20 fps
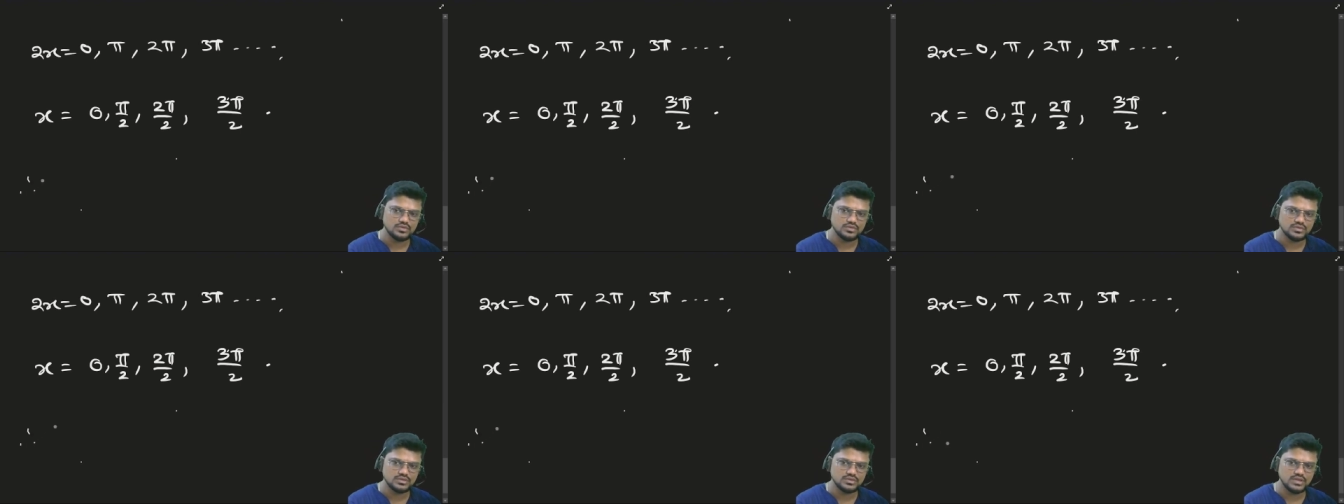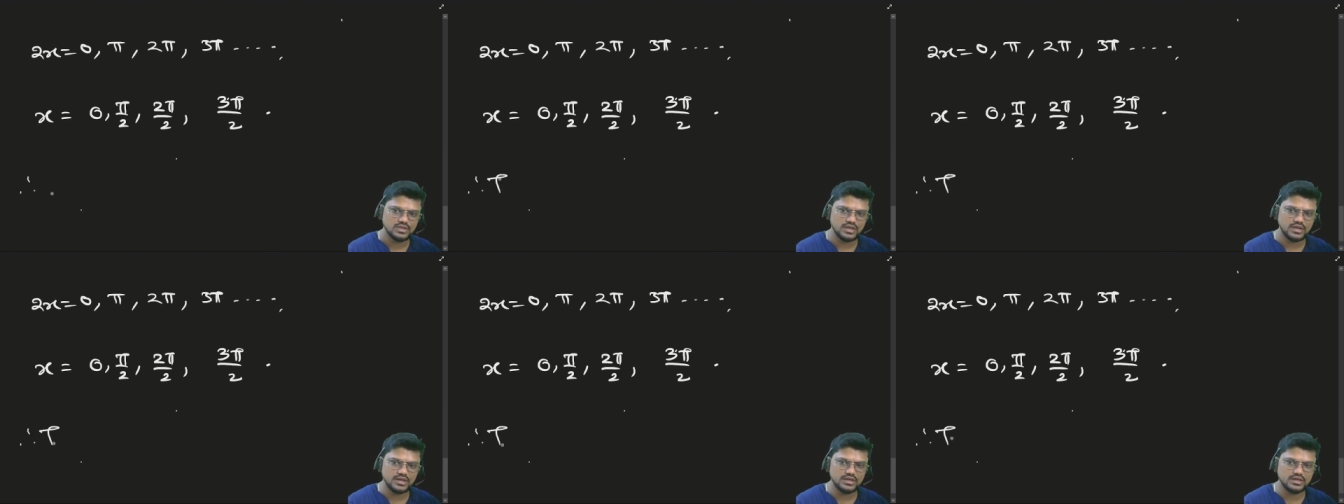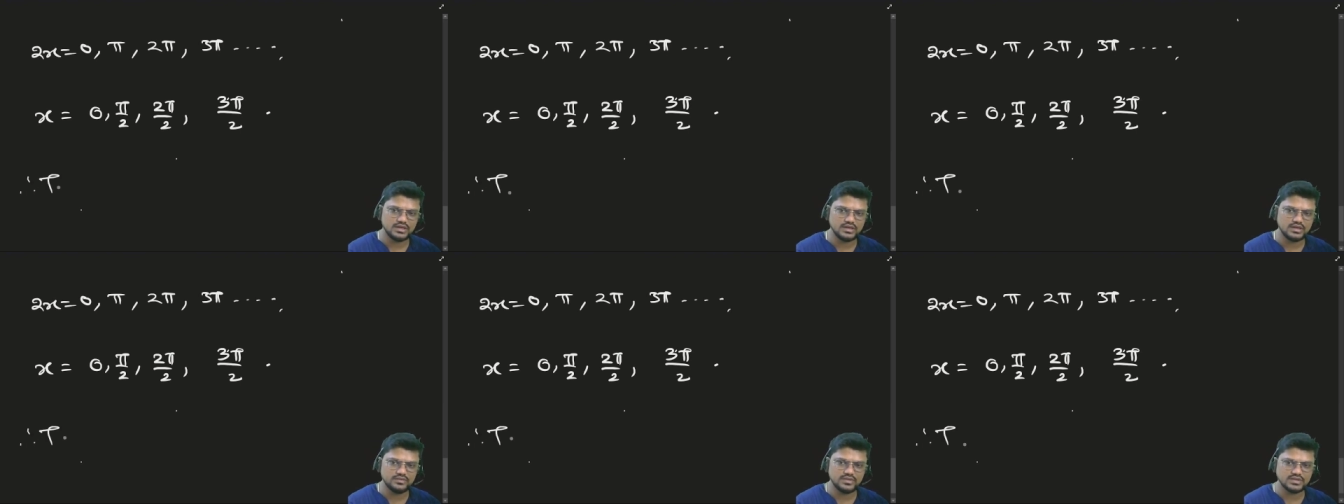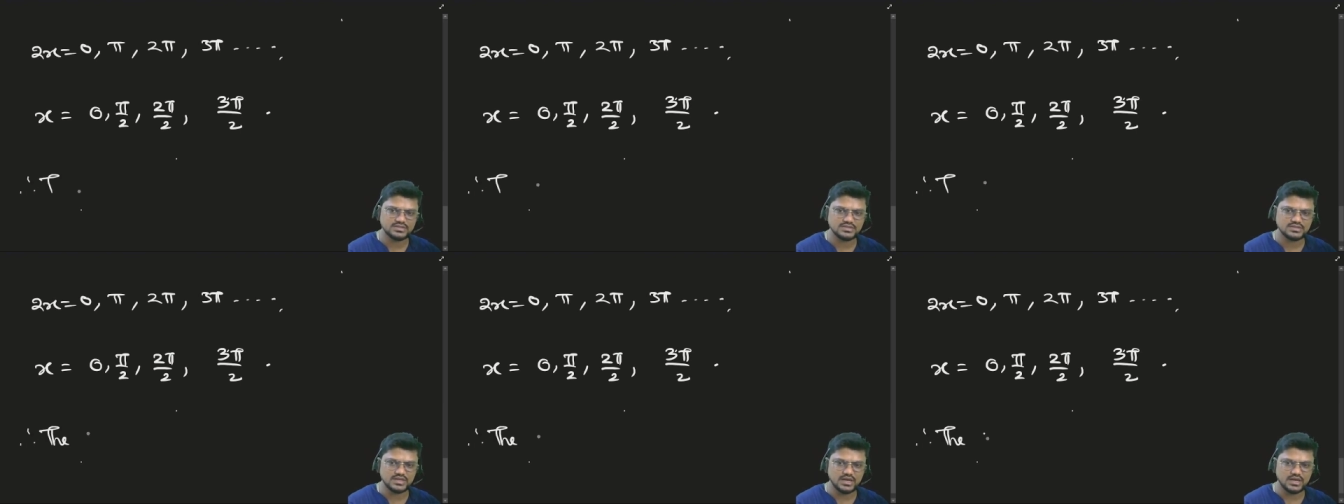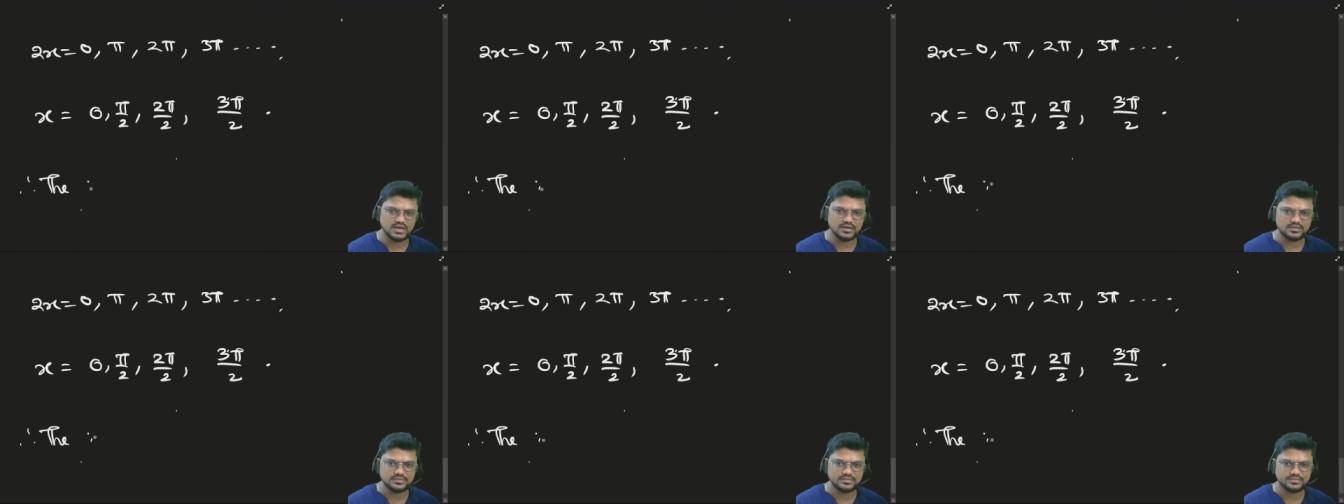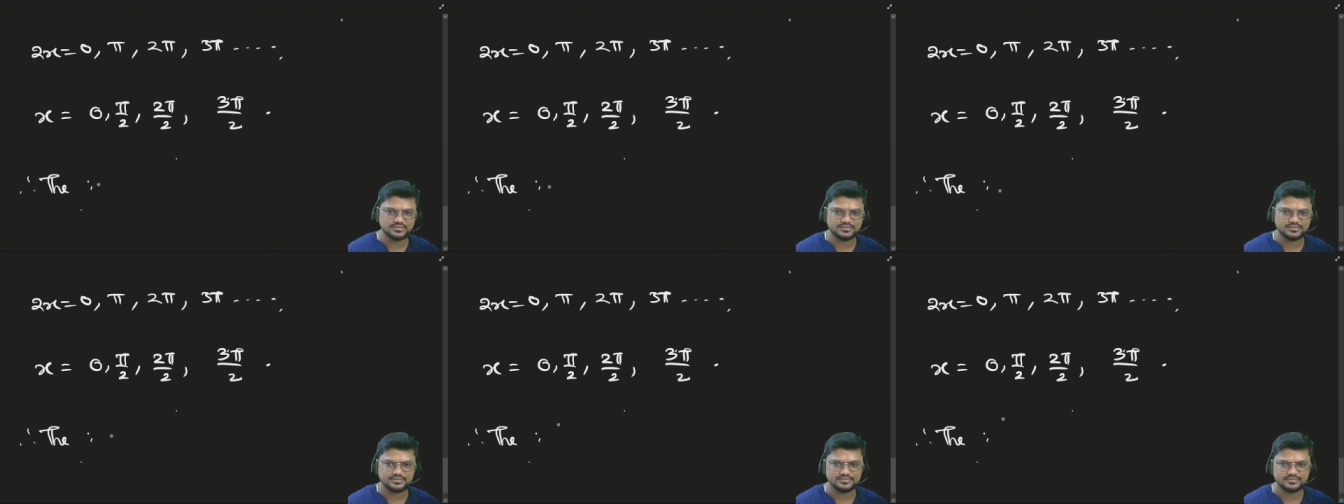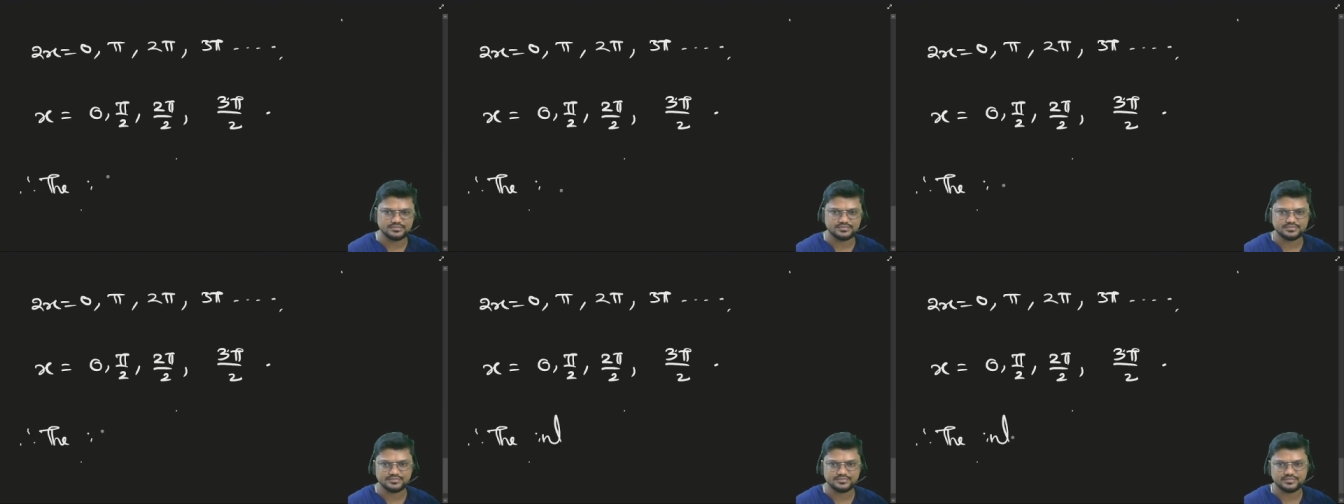the intervals are
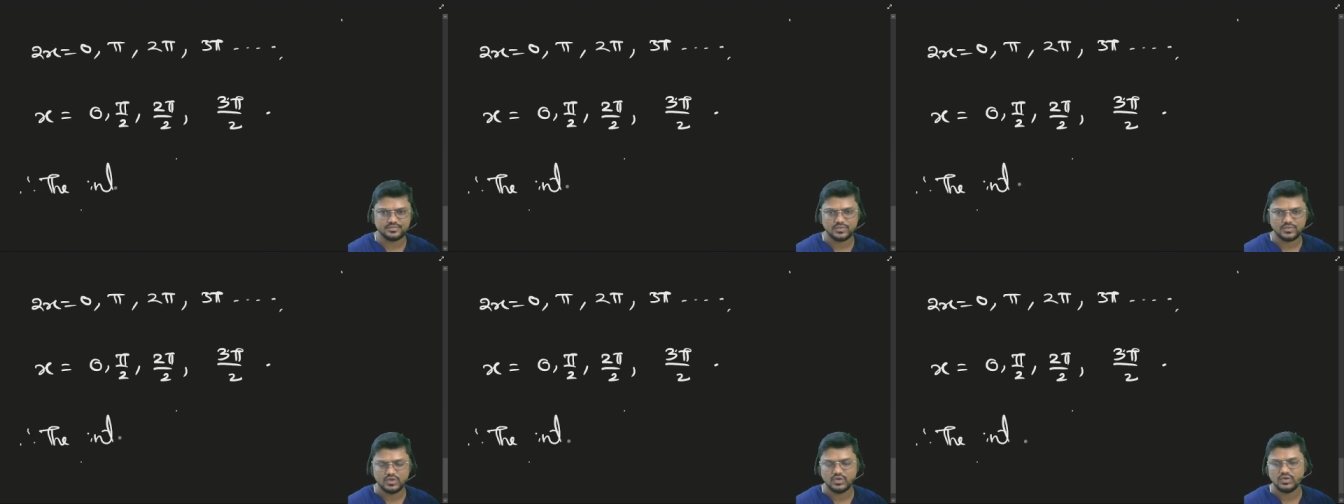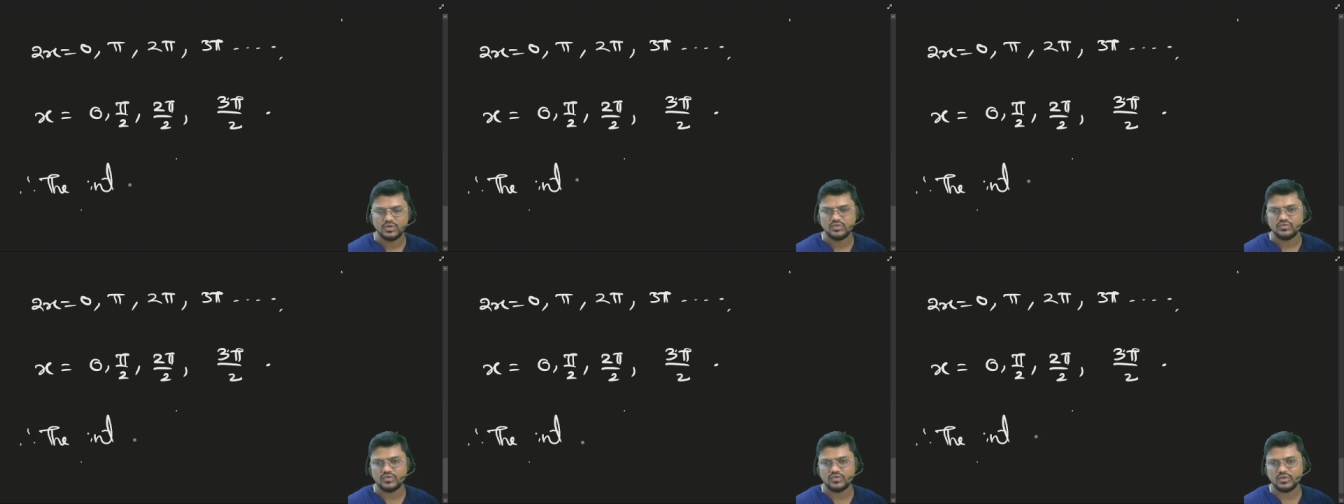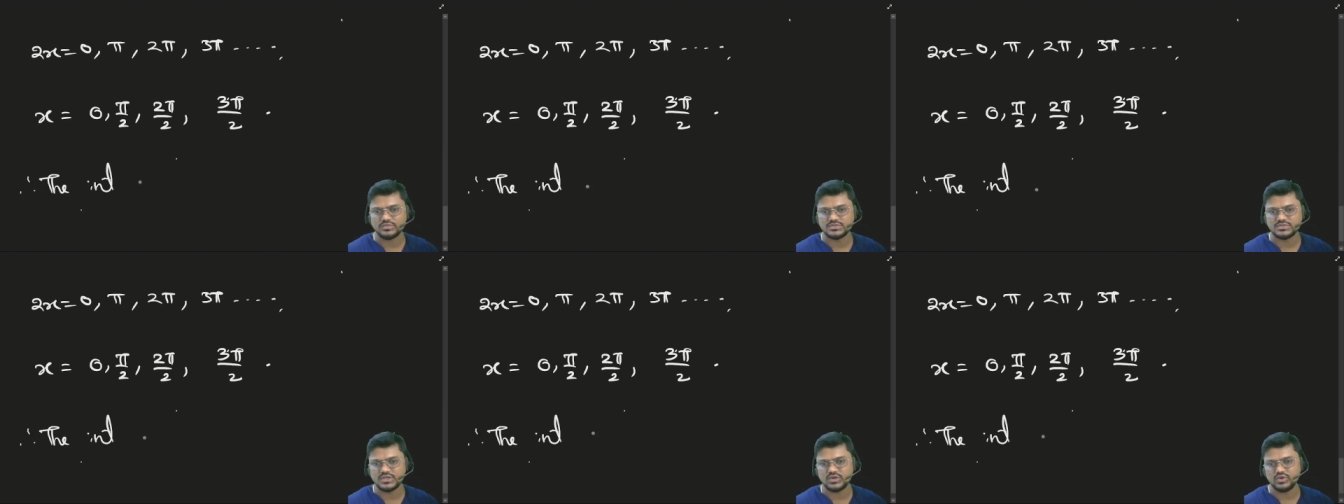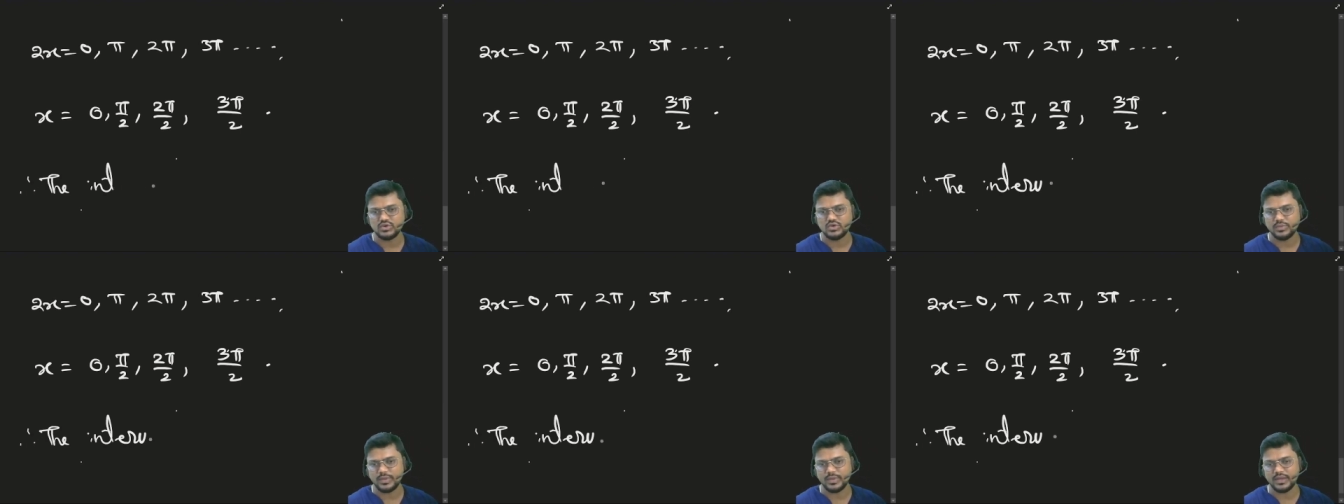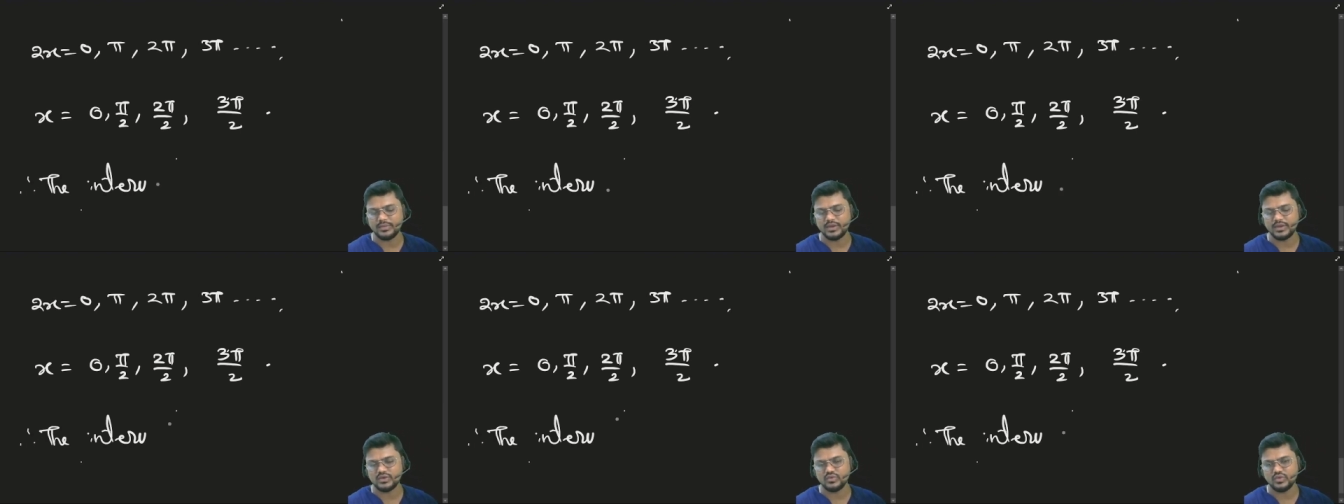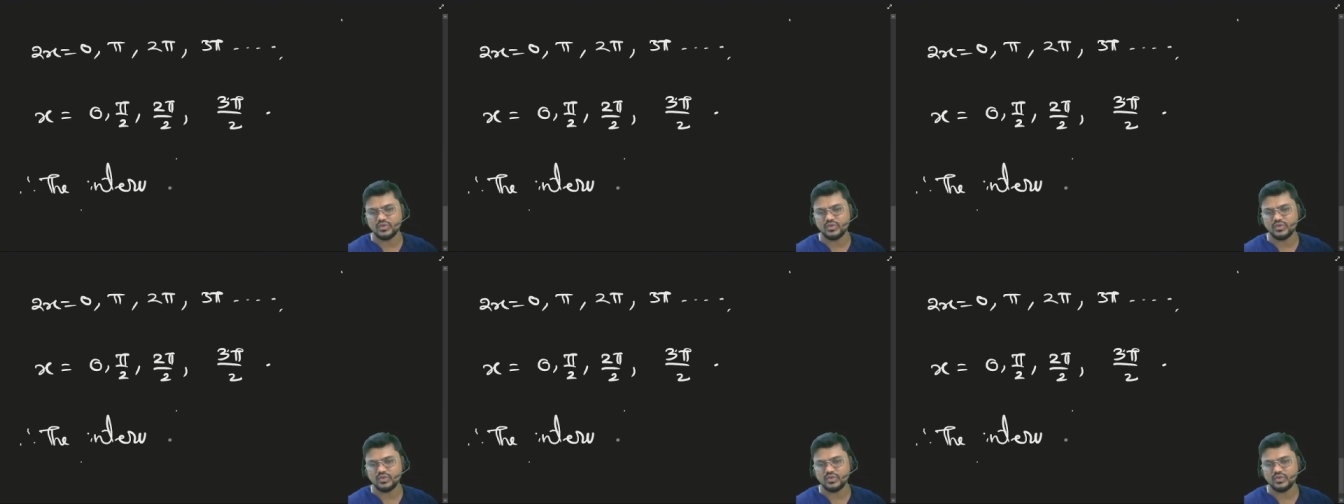from 0 to pi by 2.